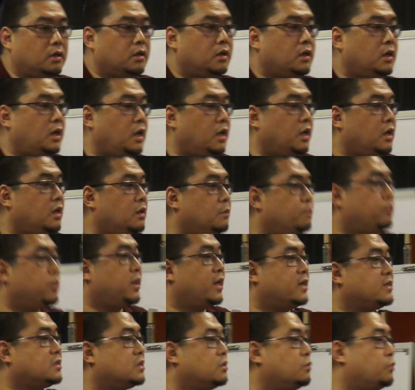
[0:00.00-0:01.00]
eat in
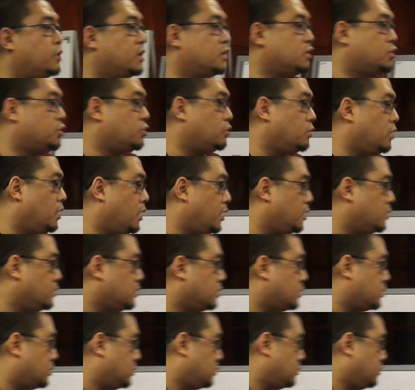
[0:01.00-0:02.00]
pleasant
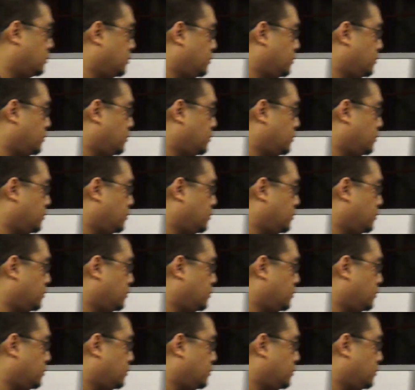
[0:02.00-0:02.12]
restaurants,